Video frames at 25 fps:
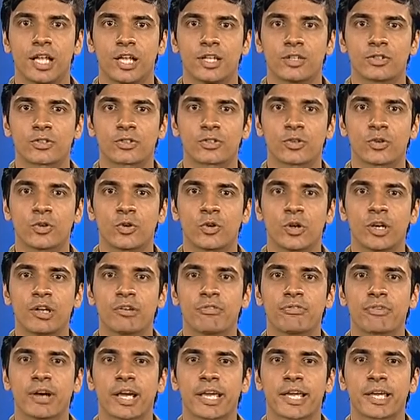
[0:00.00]
so
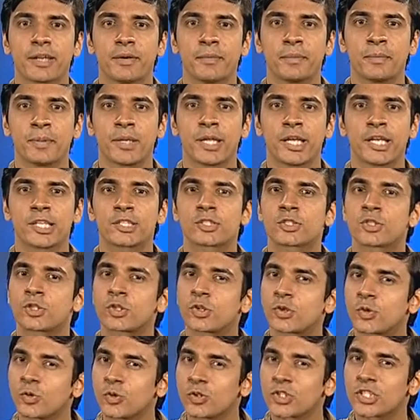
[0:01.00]
if I can place
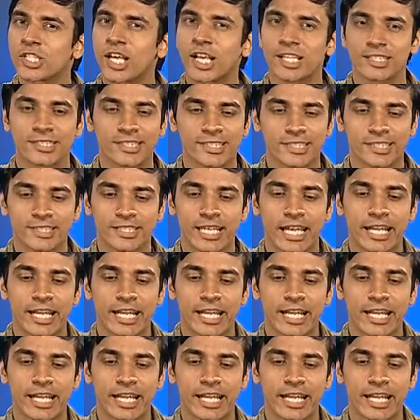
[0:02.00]
two charges,